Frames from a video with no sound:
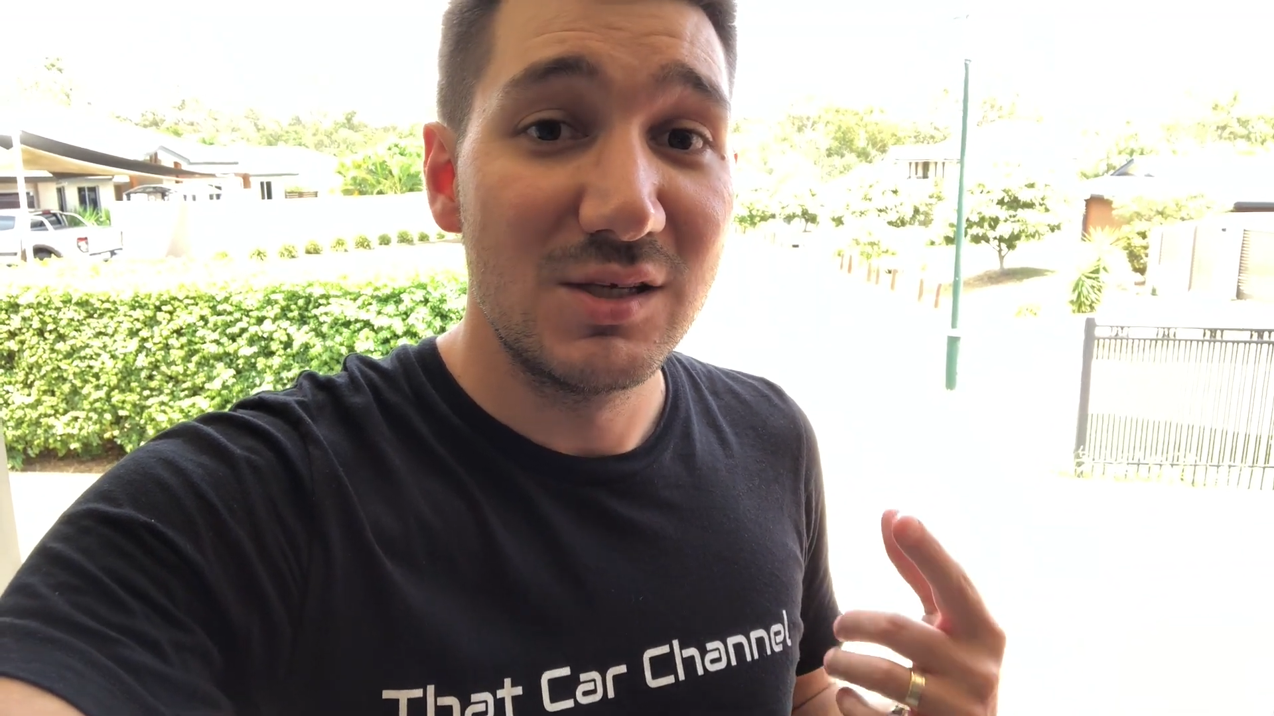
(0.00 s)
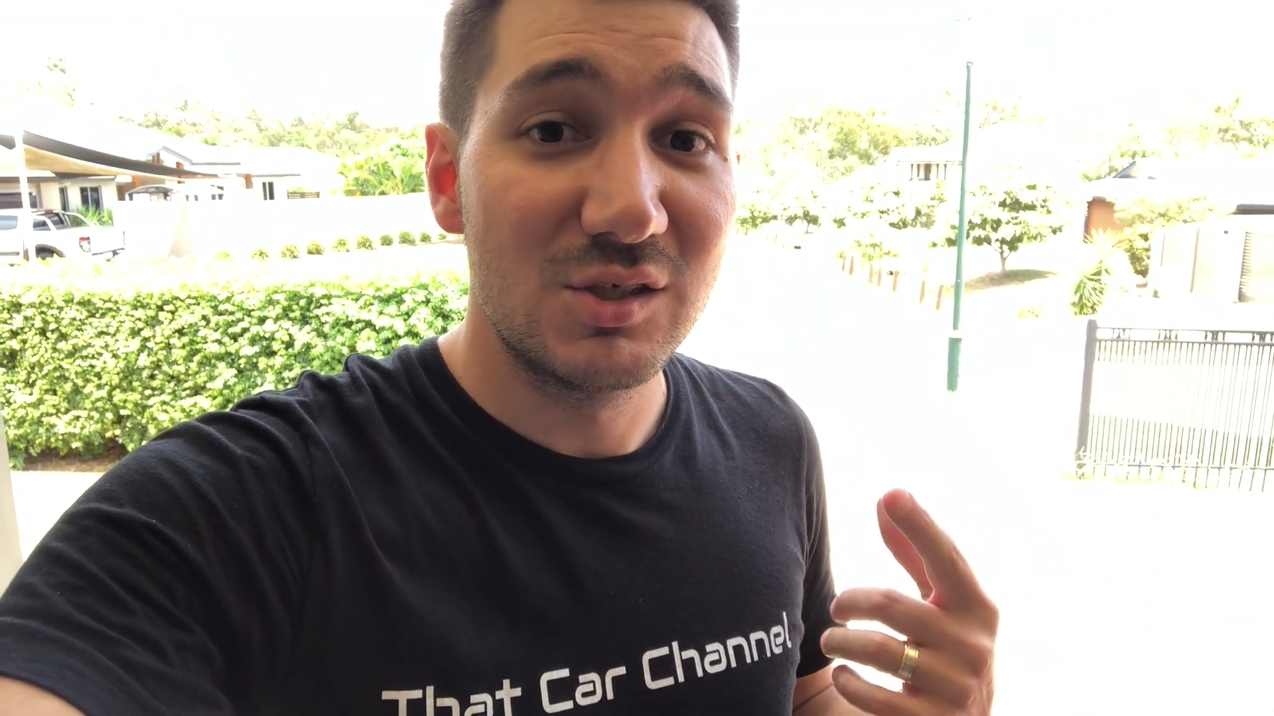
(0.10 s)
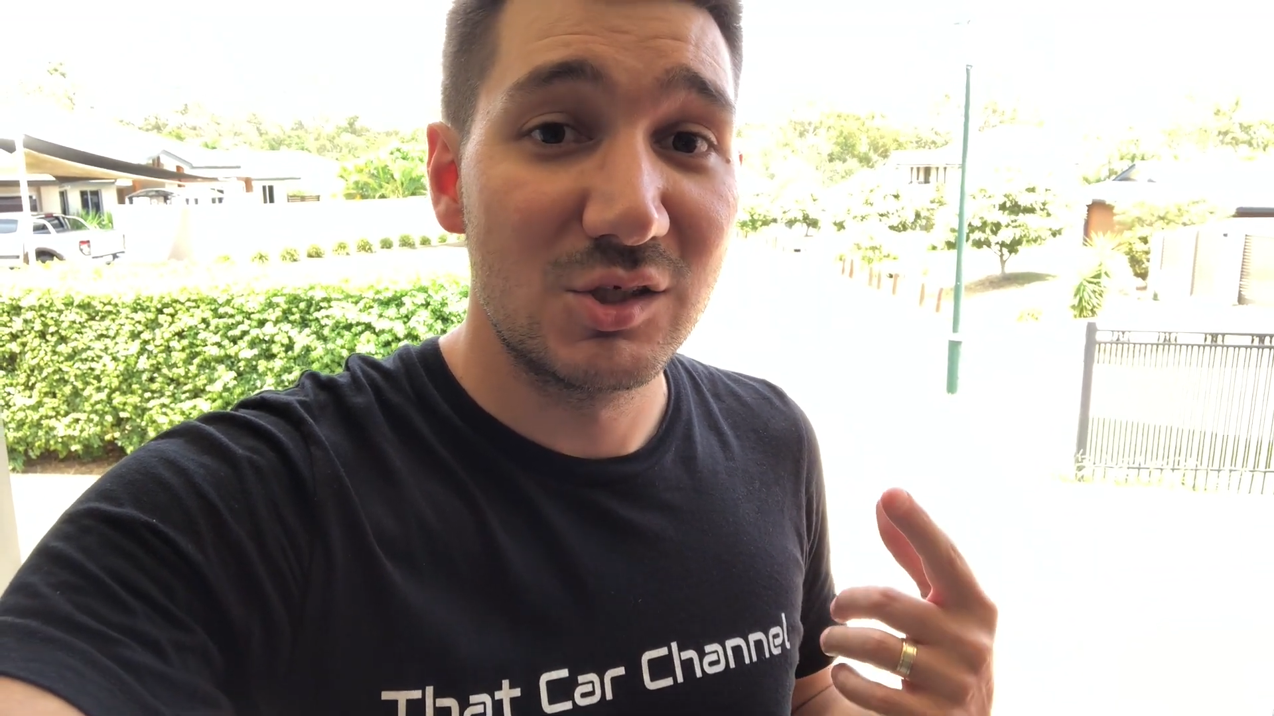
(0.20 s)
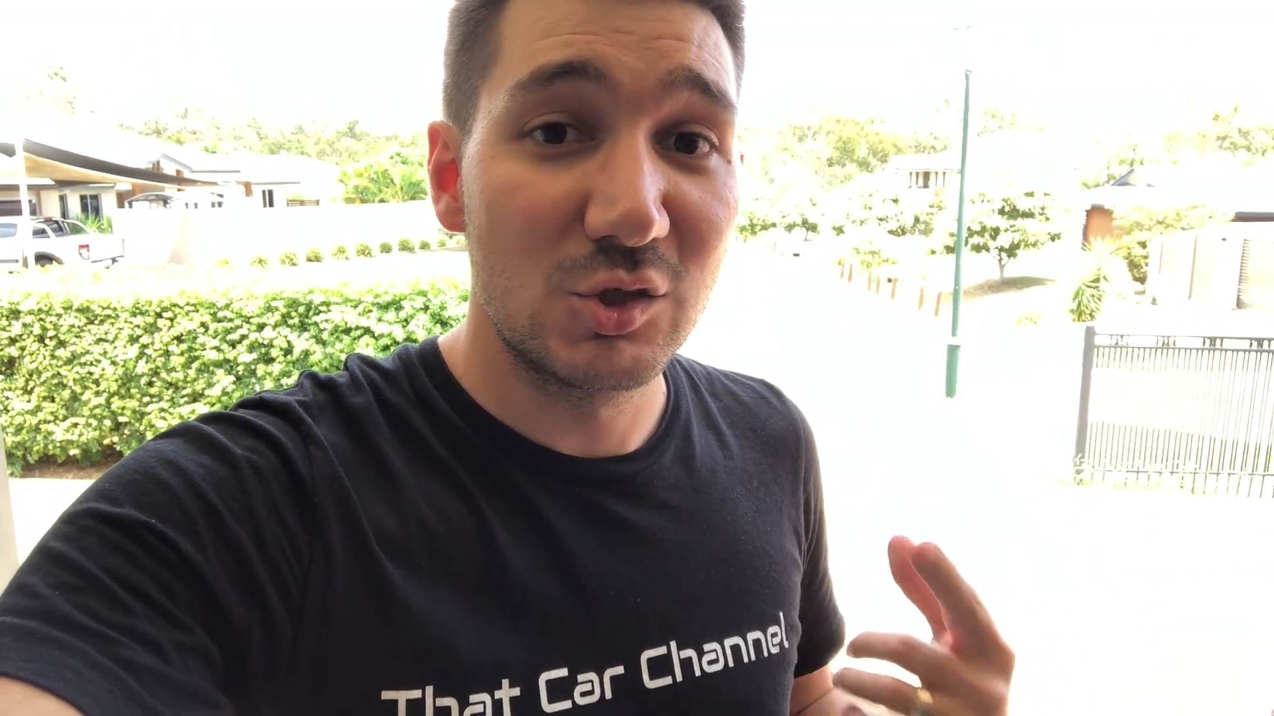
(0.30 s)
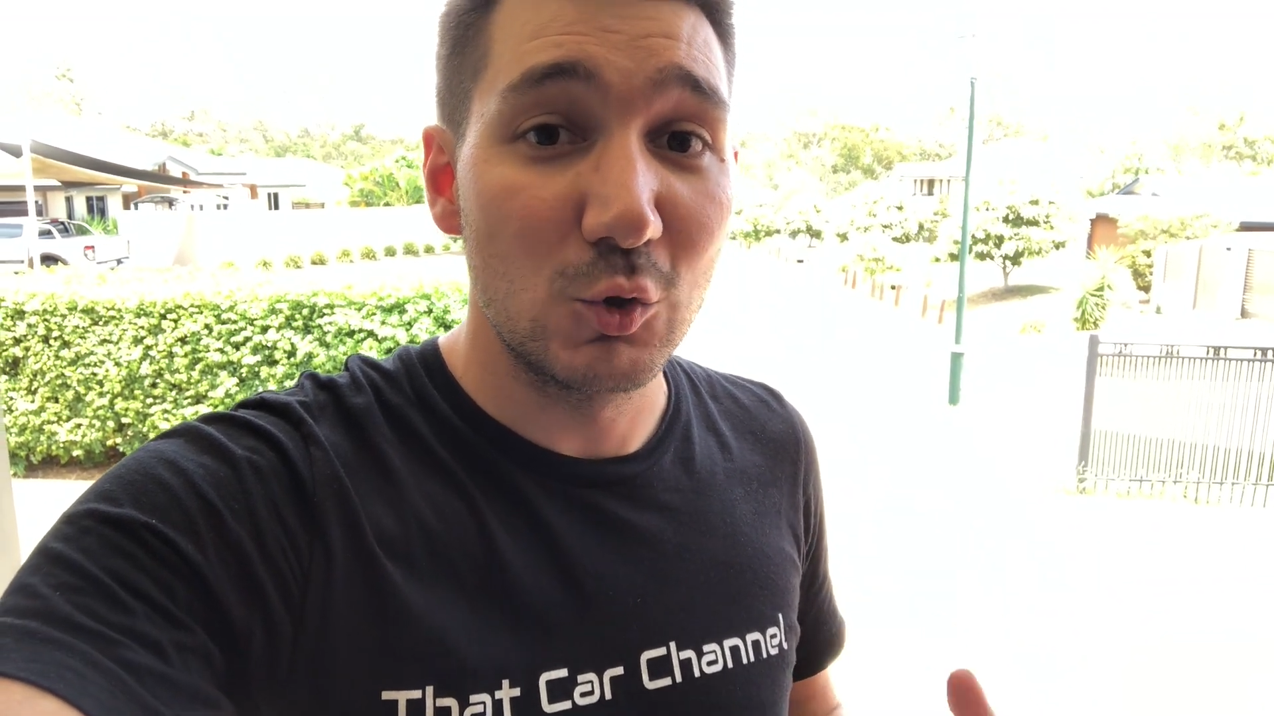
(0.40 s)

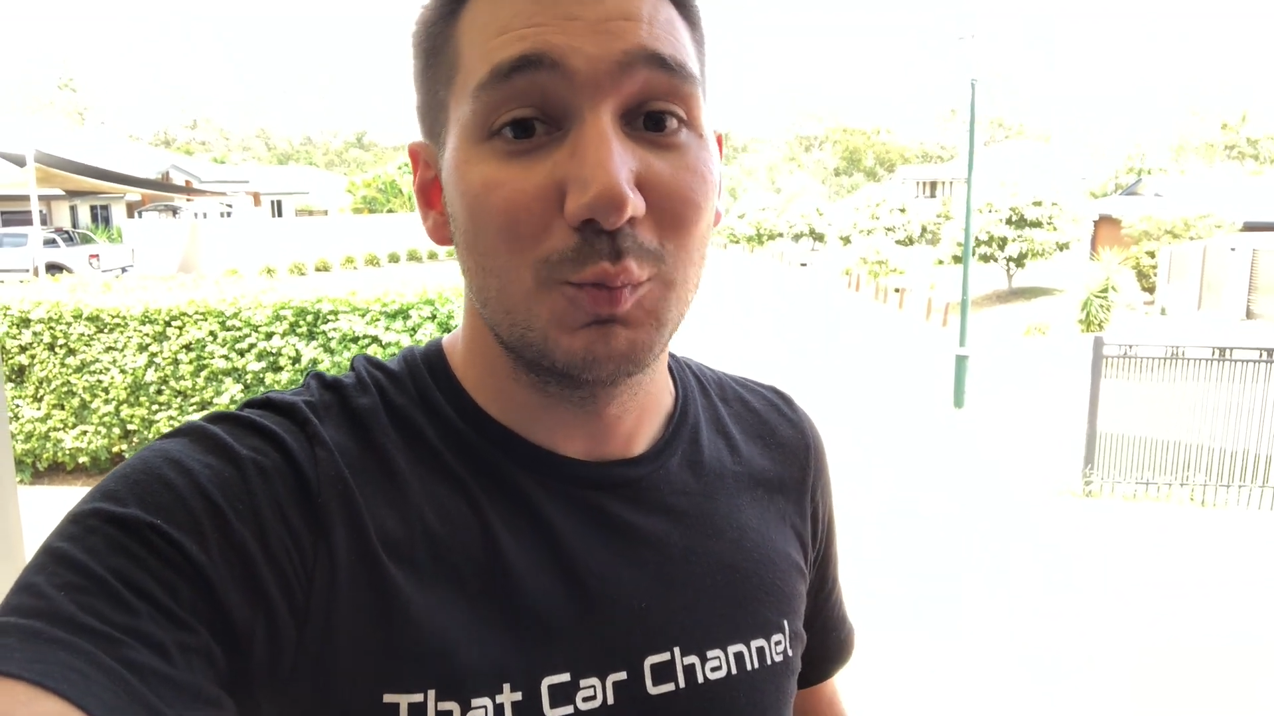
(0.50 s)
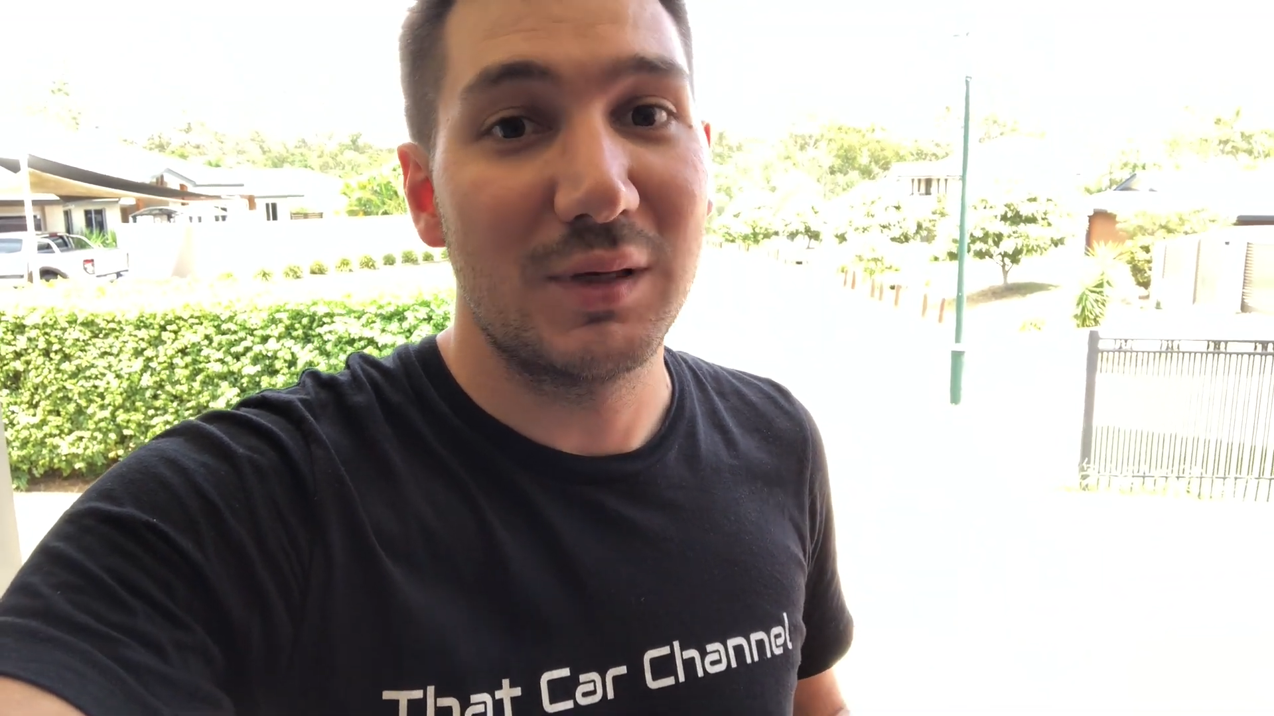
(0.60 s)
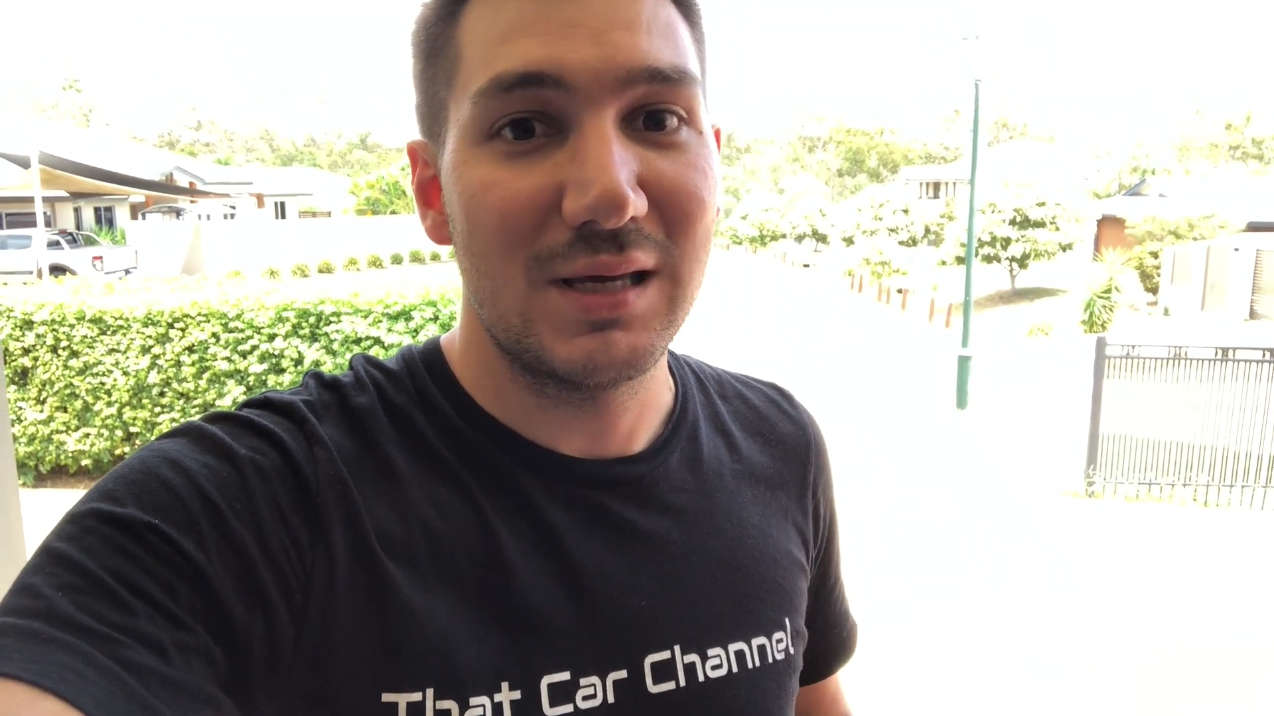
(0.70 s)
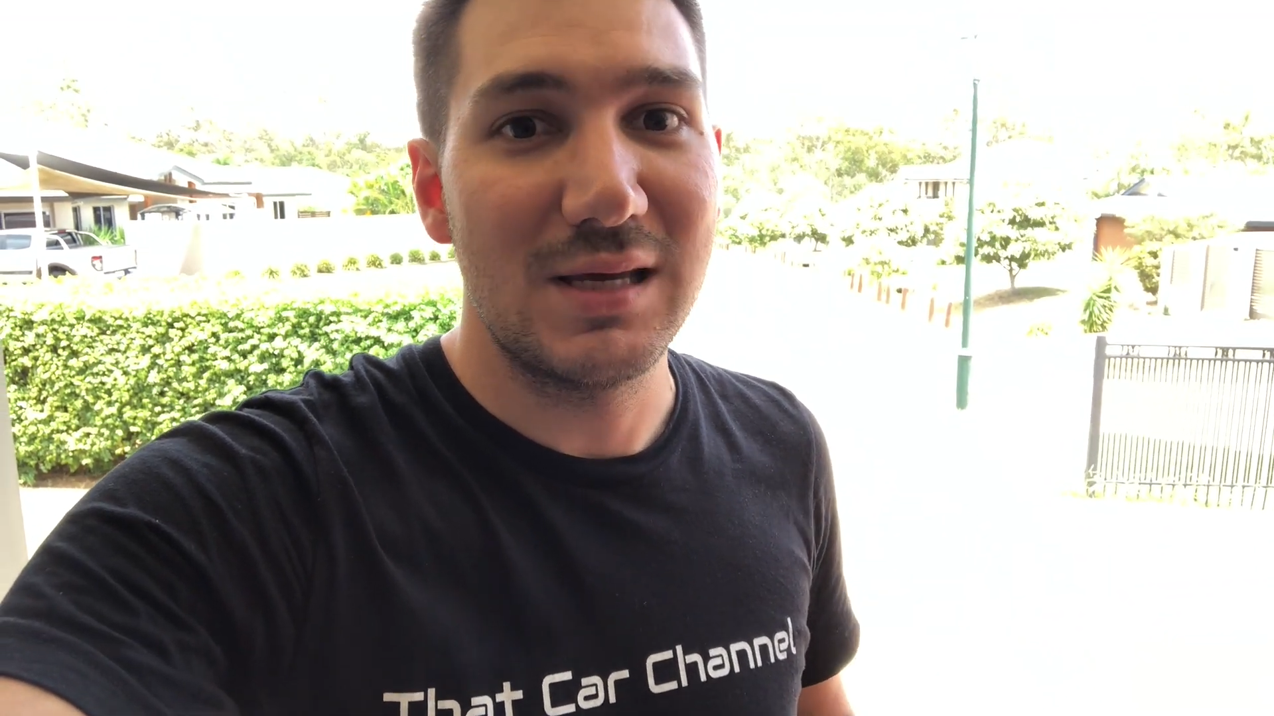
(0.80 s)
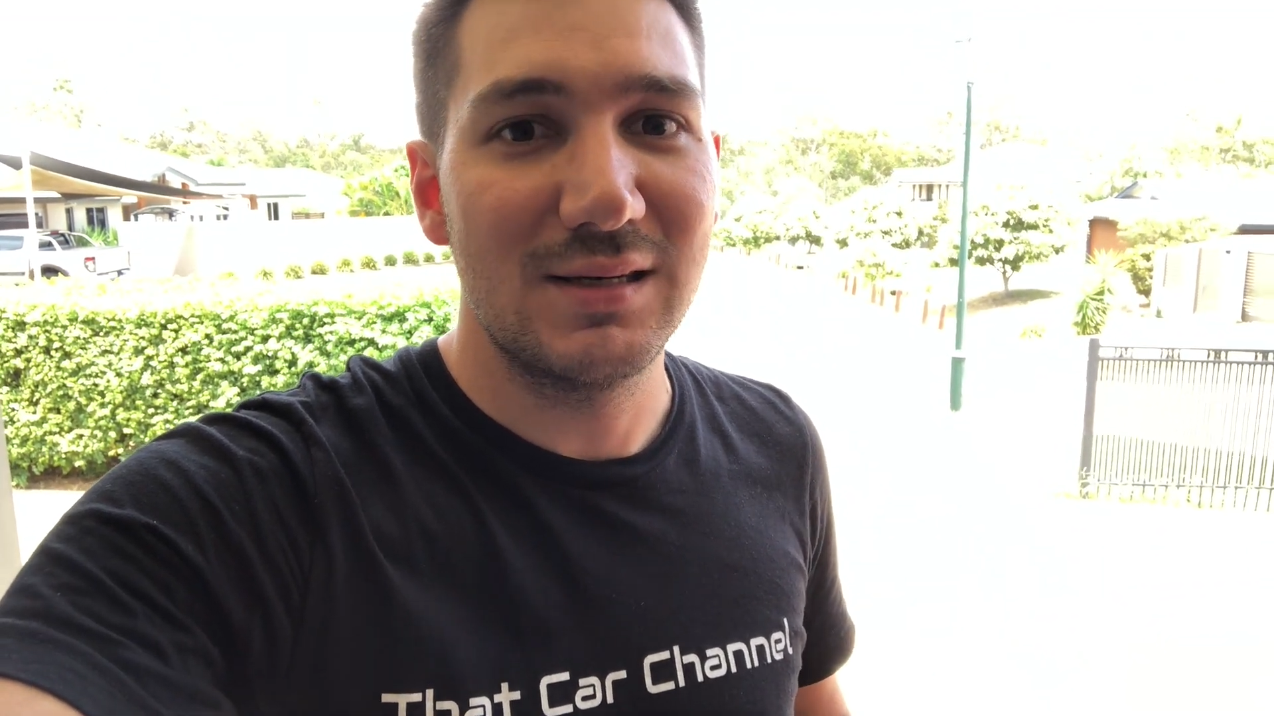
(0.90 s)
super
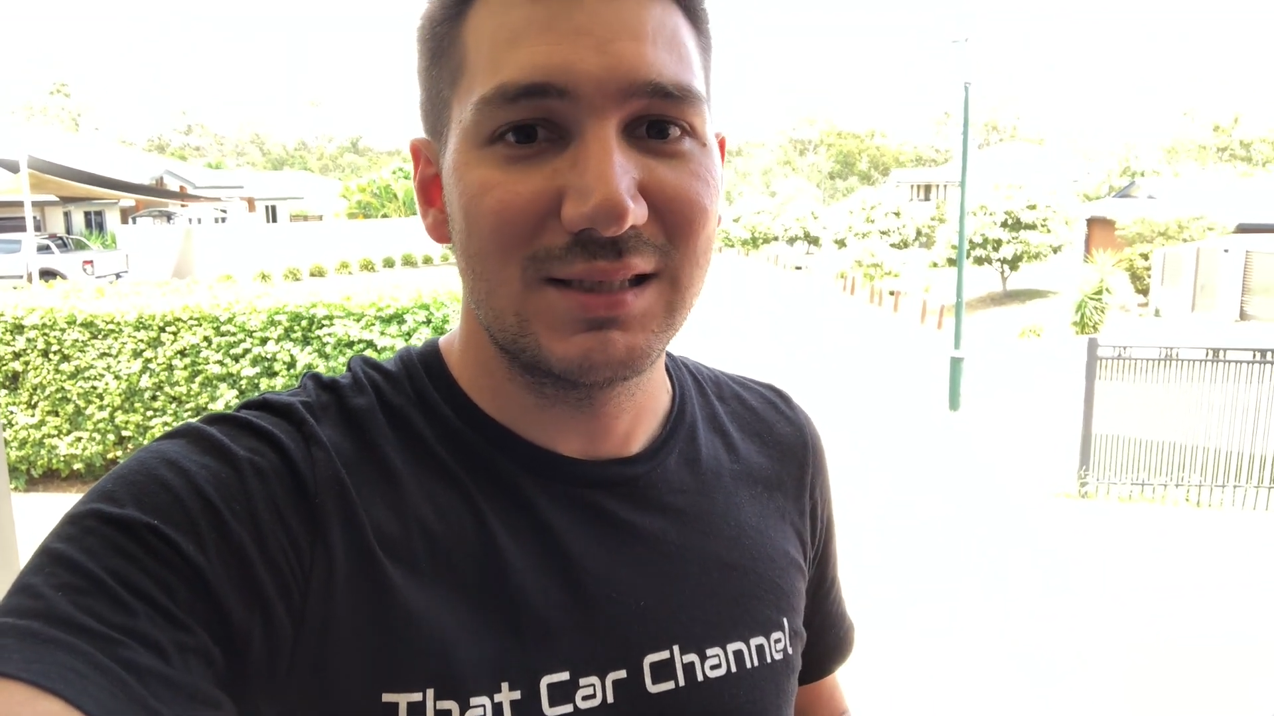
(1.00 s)
keen